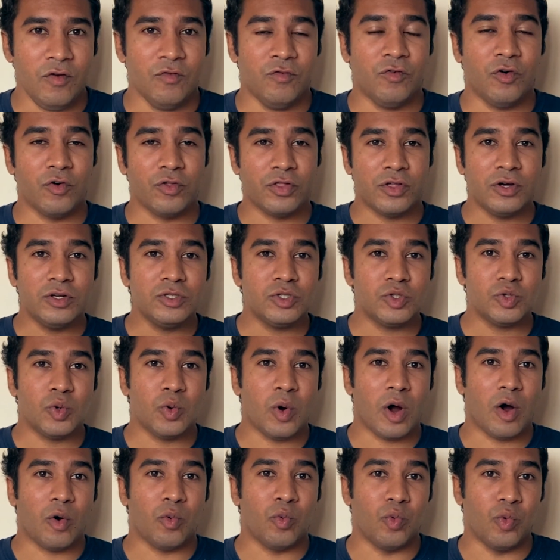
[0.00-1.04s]
For those
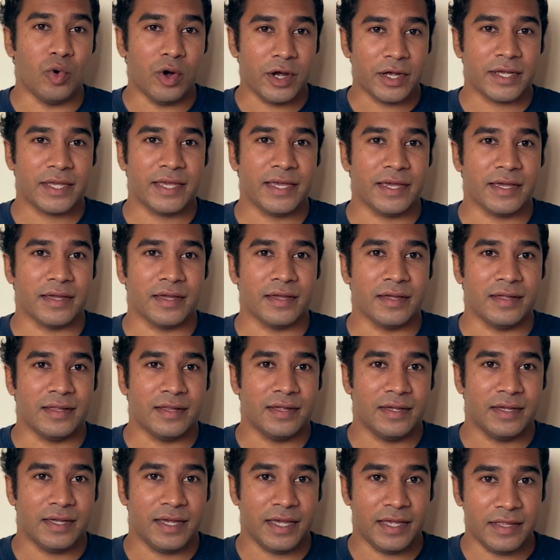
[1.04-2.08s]
who are working
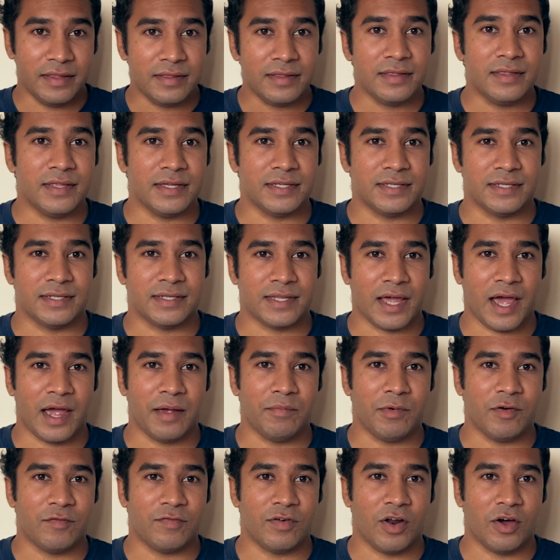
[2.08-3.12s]
in this
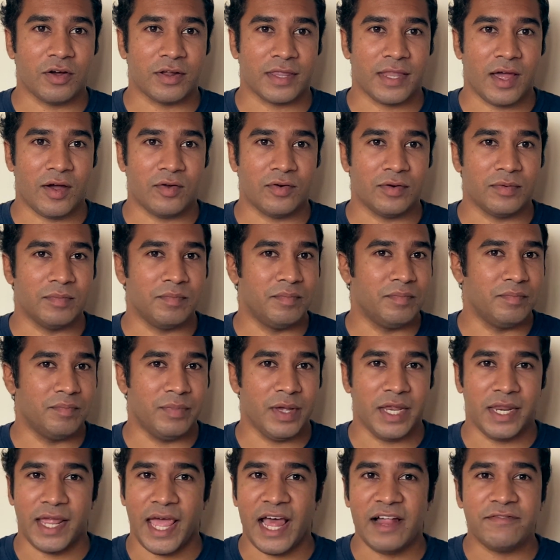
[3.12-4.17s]
time of lockdown,
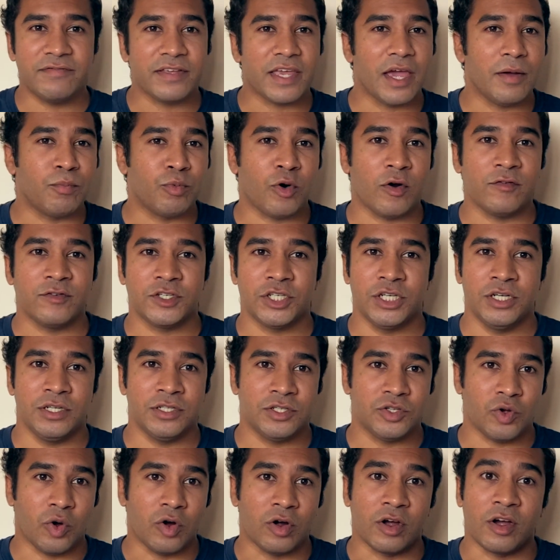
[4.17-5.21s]
be it healthcare
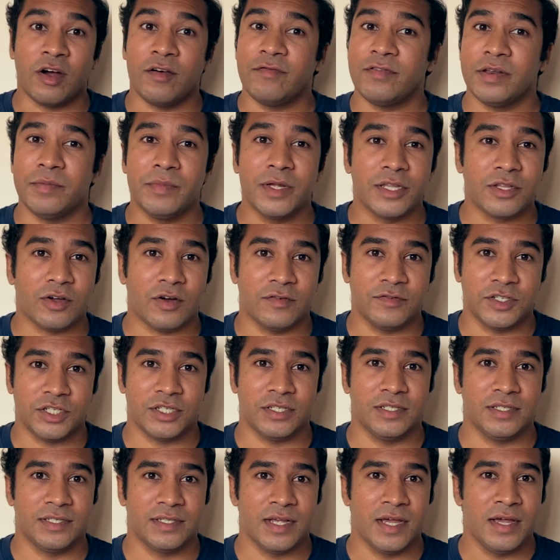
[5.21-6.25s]
professionals or government
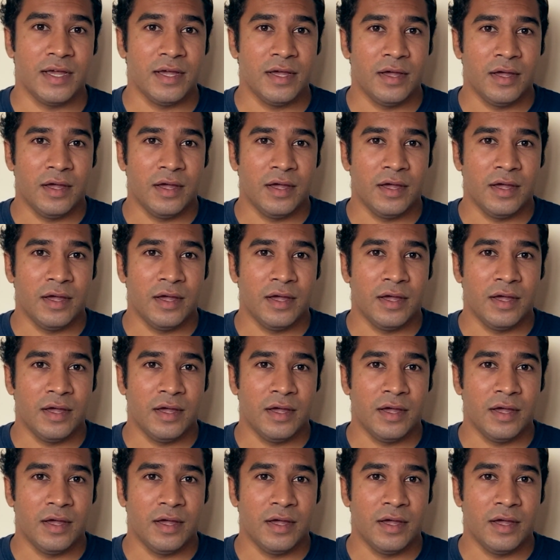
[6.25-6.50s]
officials,